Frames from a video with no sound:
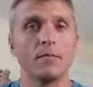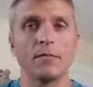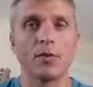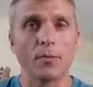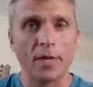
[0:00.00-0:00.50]

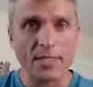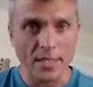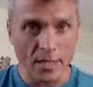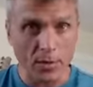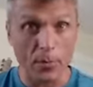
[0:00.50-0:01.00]
you're
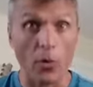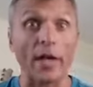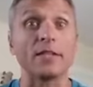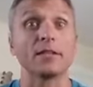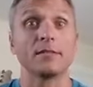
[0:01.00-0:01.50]
missing the
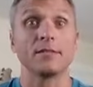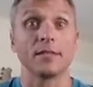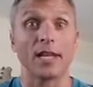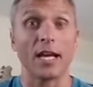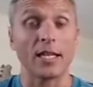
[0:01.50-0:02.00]
point,
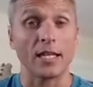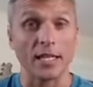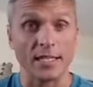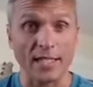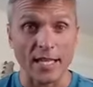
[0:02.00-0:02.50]
okay? It
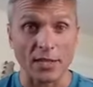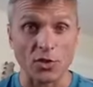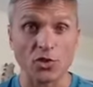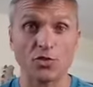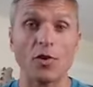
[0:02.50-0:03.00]
is a
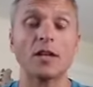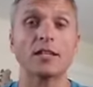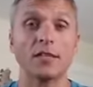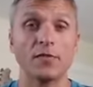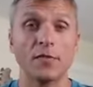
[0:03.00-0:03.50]

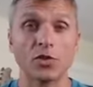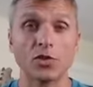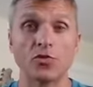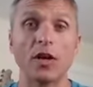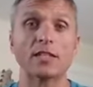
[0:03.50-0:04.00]
constructive
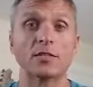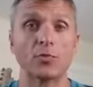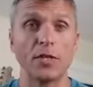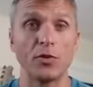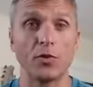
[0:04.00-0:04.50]
trust
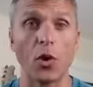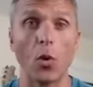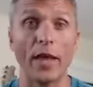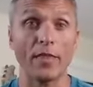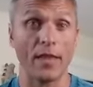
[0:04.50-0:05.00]
when you
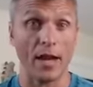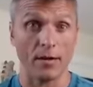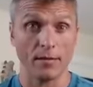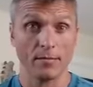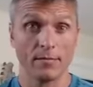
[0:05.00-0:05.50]
go in there.
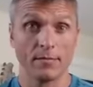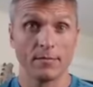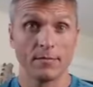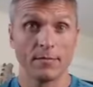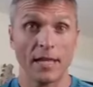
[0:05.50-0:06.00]

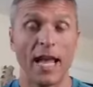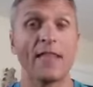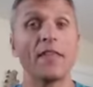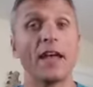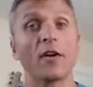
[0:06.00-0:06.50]

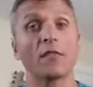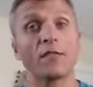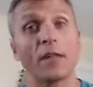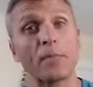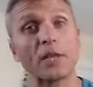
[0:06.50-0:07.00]
And they are
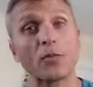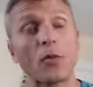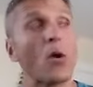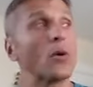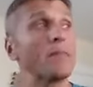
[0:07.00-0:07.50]
flipping the
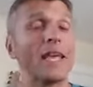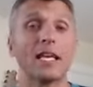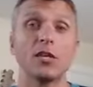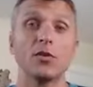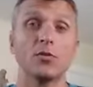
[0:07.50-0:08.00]
role and
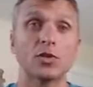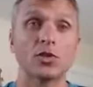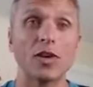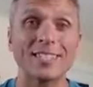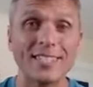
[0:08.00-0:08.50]
making you the
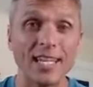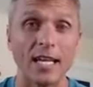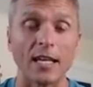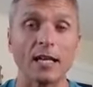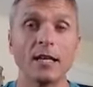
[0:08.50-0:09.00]

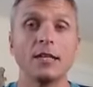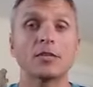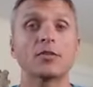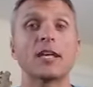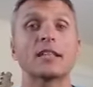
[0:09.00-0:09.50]
trustee
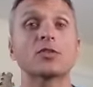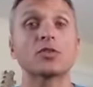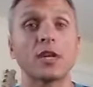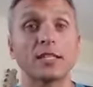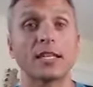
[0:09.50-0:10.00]
so that the
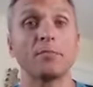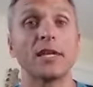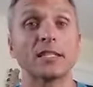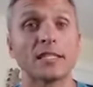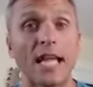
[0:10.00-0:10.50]
trust can be
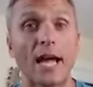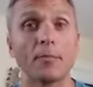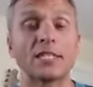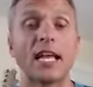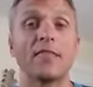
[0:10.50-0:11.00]

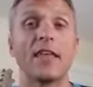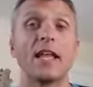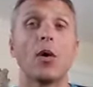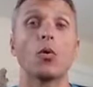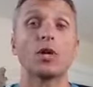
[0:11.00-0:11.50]
established and then
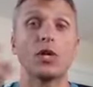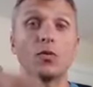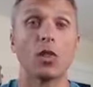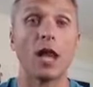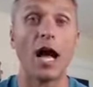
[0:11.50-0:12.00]
holding you
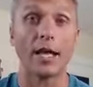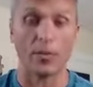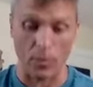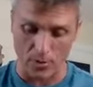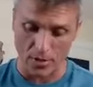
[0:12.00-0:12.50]

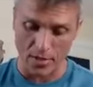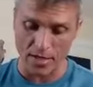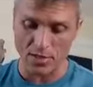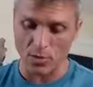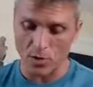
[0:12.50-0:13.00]
liable. Okay,
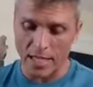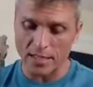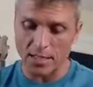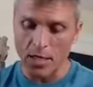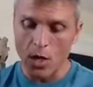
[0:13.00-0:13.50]
so
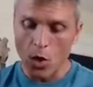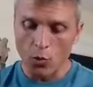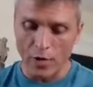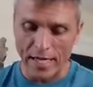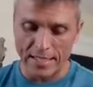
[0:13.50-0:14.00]
let's
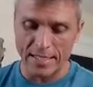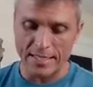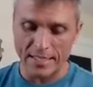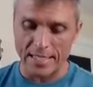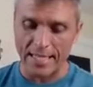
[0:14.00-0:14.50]
read
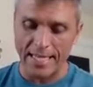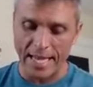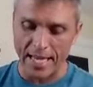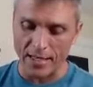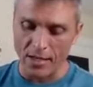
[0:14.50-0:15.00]
this
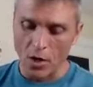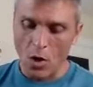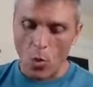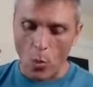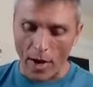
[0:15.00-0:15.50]
again.
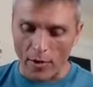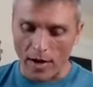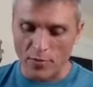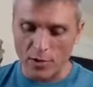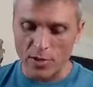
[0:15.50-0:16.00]

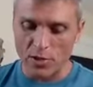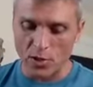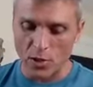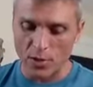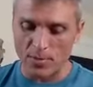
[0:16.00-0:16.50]
Wherever the
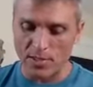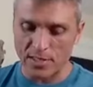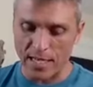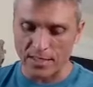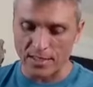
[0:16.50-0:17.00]

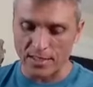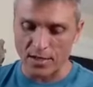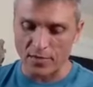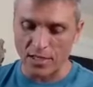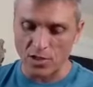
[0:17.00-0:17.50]
circumstances
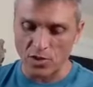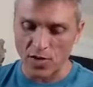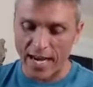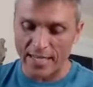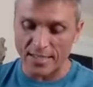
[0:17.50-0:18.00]
of a
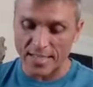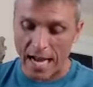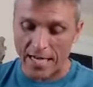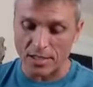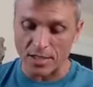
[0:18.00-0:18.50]

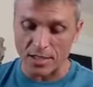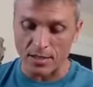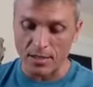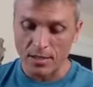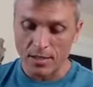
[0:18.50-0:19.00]
transaction
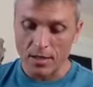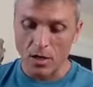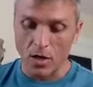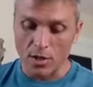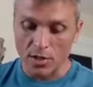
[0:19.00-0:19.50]

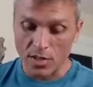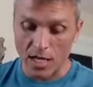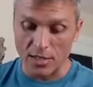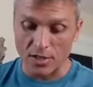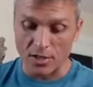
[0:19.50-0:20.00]
are
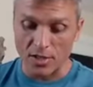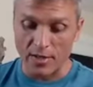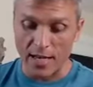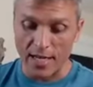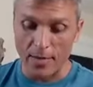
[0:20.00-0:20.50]
such
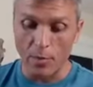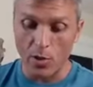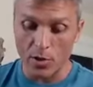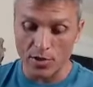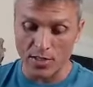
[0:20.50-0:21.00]
that a
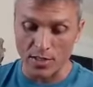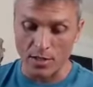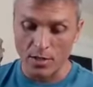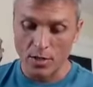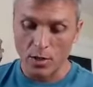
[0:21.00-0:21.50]
person
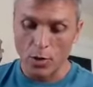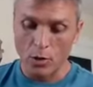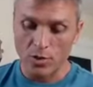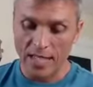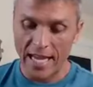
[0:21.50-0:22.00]
who
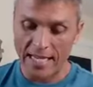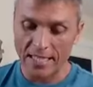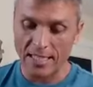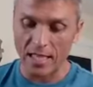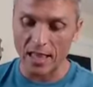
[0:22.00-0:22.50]

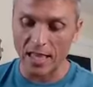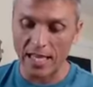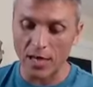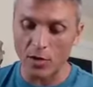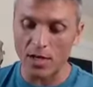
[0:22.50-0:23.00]
takes the
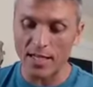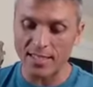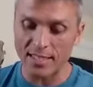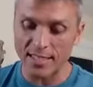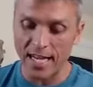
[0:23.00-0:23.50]
legal
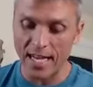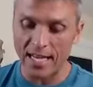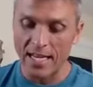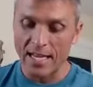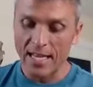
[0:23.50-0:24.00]
estate
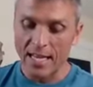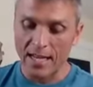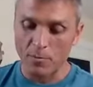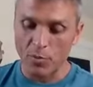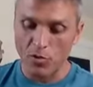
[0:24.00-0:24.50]

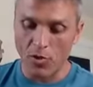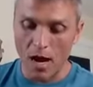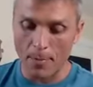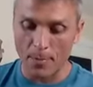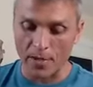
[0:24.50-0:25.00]
in
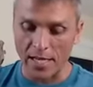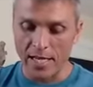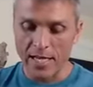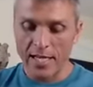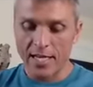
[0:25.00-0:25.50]
property
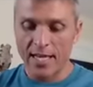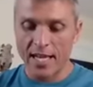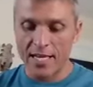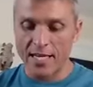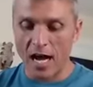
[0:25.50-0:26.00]

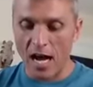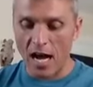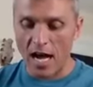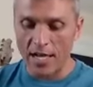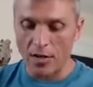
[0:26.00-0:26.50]

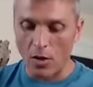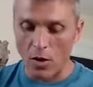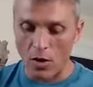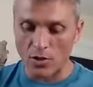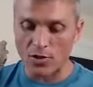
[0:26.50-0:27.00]
cannot
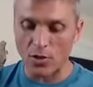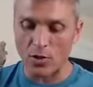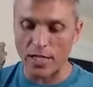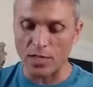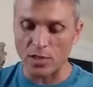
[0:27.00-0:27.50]

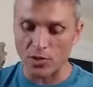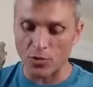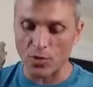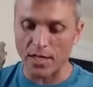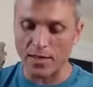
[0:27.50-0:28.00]
also
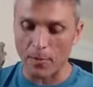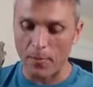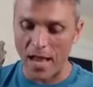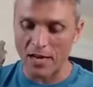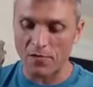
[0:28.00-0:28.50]
enjoy the
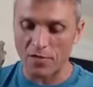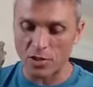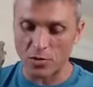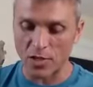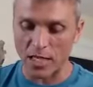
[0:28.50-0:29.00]

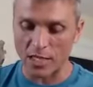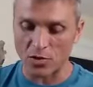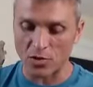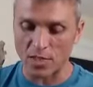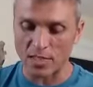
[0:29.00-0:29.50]
beneficial
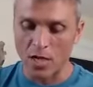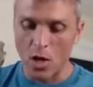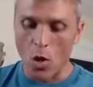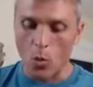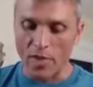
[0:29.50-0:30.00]
interest
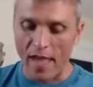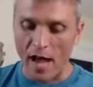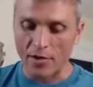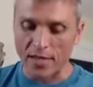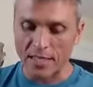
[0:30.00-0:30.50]

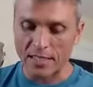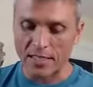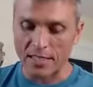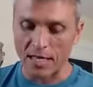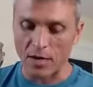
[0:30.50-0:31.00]
without
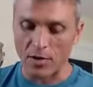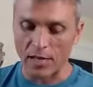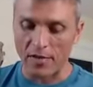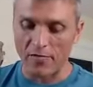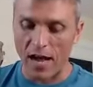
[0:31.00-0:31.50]

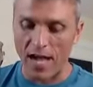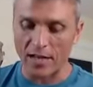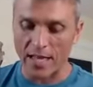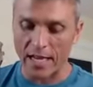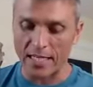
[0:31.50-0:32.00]
necessarily
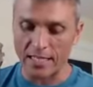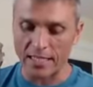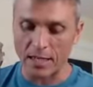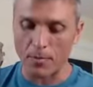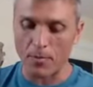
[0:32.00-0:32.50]
violating
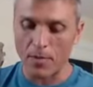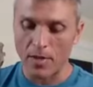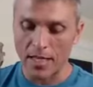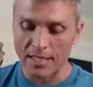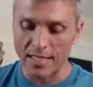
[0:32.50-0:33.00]
some
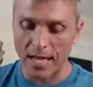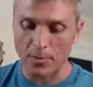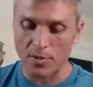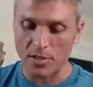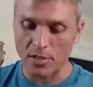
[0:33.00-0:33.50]

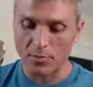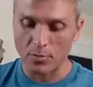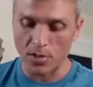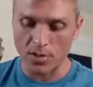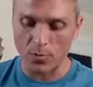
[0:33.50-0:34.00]
established
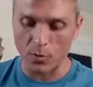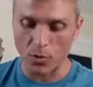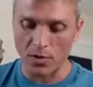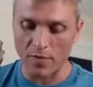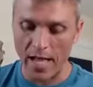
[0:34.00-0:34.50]
principle
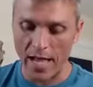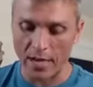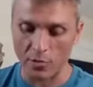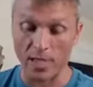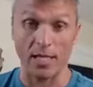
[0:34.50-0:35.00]
of
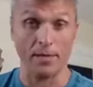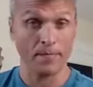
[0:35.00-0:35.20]
equity.